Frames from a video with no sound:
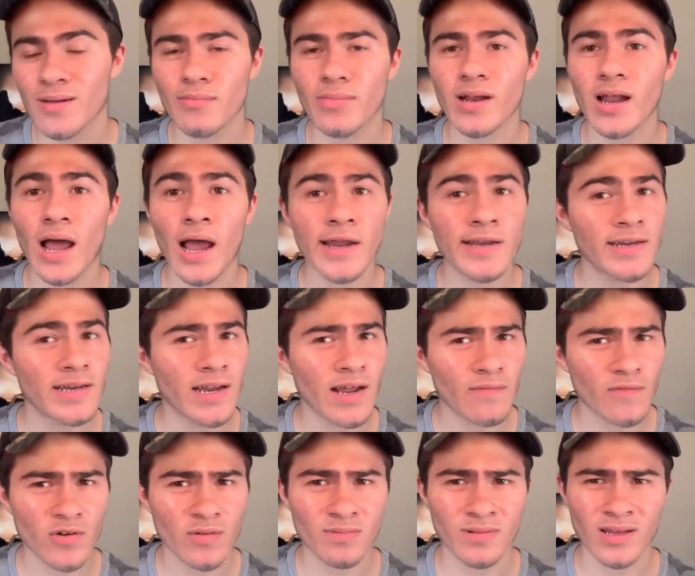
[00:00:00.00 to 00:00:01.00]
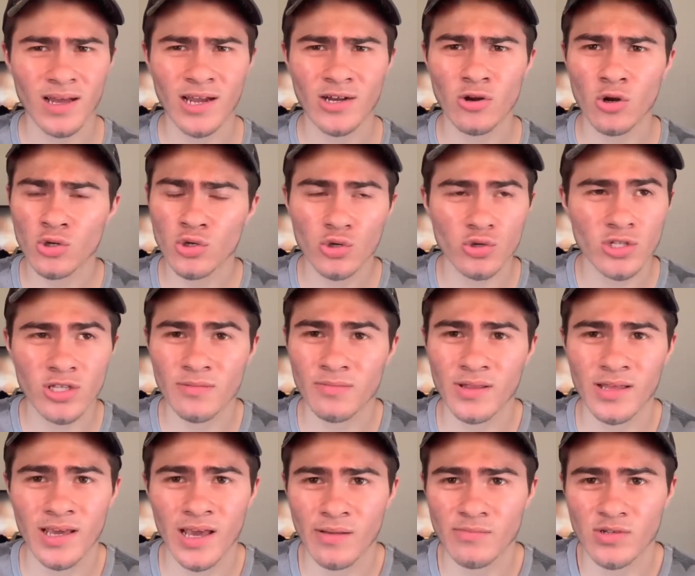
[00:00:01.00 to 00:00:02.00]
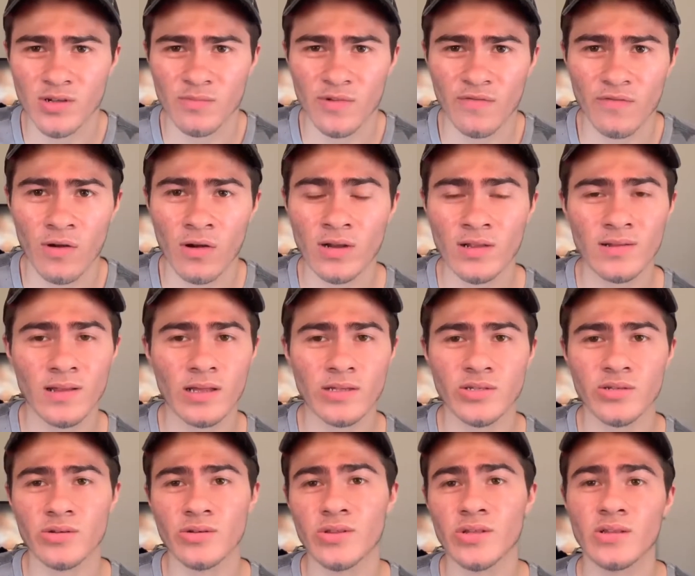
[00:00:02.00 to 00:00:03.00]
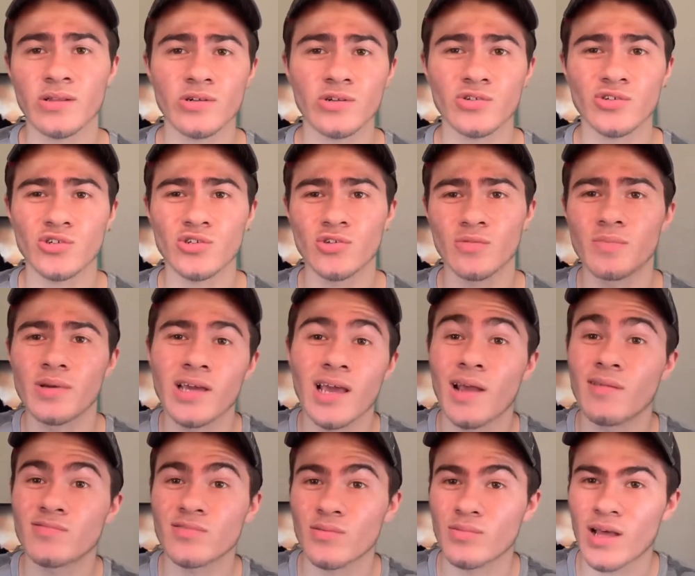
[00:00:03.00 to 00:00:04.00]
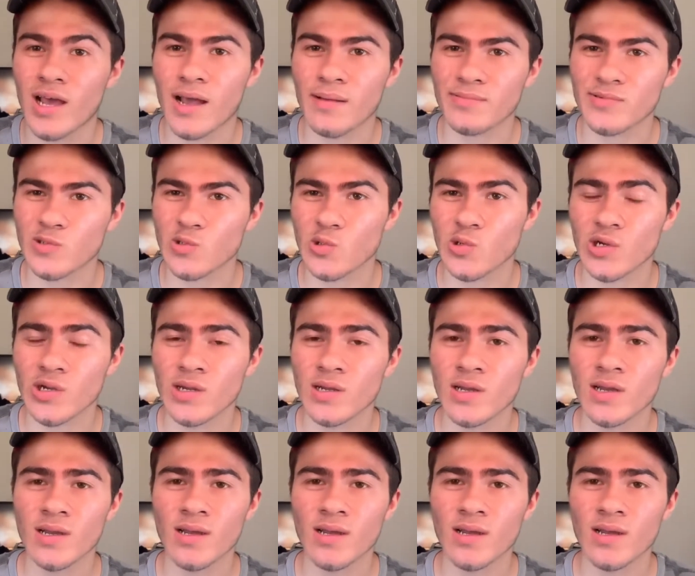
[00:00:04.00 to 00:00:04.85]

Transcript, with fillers: But I never play, I don't usually play games on my phone unless they're the little stupid games from the App Store.